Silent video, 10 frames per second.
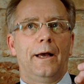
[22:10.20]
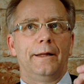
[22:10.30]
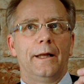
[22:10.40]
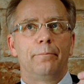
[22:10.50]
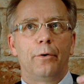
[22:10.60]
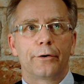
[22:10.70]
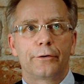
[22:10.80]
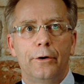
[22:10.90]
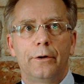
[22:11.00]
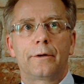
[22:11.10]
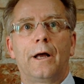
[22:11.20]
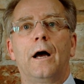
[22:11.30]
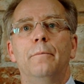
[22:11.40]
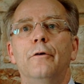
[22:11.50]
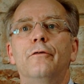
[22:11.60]
an important
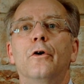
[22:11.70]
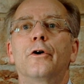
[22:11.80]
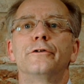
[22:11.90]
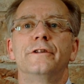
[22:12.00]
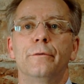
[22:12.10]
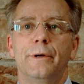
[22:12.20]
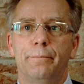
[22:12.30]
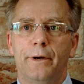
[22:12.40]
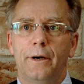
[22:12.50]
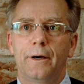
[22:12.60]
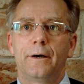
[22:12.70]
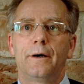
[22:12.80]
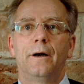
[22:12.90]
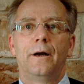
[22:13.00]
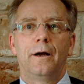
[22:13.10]
hammer focus in
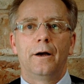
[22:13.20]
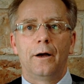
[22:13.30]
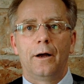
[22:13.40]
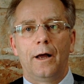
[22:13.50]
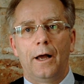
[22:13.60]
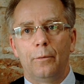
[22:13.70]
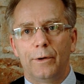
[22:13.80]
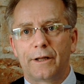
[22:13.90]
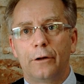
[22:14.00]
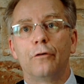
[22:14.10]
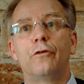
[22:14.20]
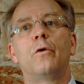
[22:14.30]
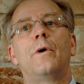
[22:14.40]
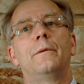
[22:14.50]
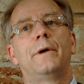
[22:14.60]
repair with an
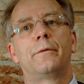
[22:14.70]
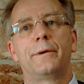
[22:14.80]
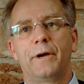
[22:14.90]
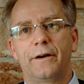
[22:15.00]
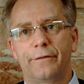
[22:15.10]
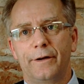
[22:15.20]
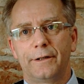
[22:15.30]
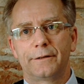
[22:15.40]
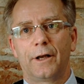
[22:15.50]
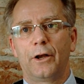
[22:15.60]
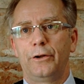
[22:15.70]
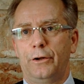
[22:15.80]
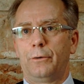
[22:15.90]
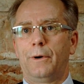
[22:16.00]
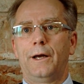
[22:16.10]
overwhelming repair phase.
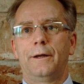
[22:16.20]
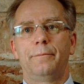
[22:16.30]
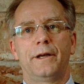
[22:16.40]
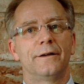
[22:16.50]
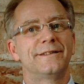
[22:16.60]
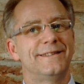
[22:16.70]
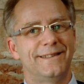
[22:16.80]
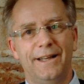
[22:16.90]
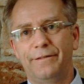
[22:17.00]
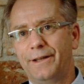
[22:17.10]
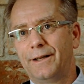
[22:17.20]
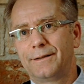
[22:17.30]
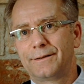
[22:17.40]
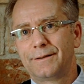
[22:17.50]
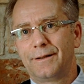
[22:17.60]
You know why? Because it's the
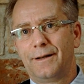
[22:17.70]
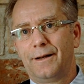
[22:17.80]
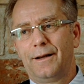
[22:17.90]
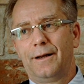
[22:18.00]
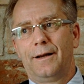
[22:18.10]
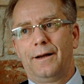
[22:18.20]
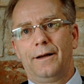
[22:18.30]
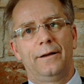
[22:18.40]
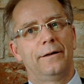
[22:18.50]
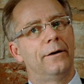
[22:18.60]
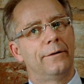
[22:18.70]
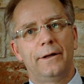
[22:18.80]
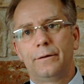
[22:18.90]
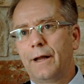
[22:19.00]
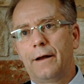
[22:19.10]
evidence. You
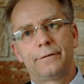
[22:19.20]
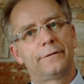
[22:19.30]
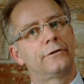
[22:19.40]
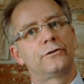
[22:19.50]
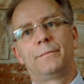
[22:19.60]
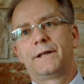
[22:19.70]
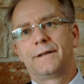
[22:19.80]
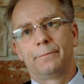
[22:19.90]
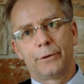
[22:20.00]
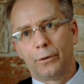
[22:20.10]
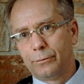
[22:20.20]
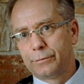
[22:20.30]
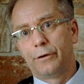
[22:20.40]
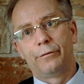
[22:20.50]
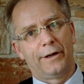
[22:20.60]
don't need to have such a big
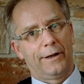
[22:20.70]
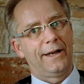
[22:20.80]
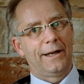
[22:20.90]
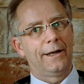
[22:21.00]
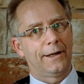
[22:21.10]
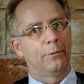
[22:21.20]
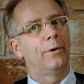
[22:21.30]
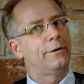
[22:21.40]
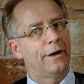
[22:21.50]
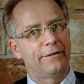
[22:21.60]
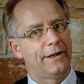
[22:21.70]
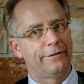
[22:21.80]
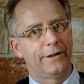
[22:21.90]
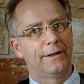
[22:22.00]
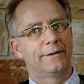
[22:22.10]
symptoms of healing when you have
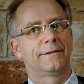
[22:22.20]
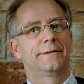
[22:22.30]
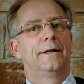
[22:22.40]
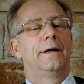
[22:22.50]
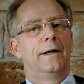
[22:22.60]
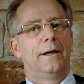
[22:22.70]
the evidence.